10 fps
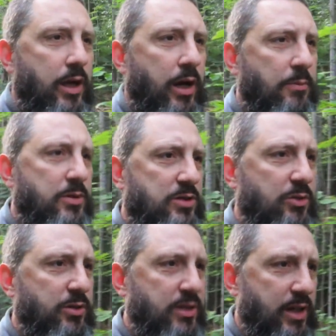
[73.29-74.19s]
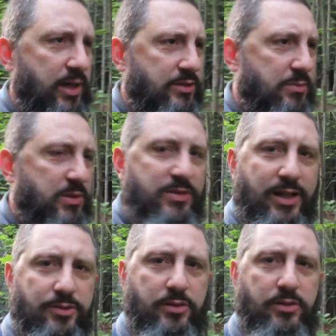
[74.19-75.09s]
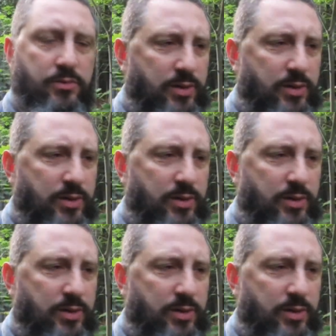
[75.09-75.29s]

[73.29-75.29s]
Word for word: Um, you say, well, has it been tested?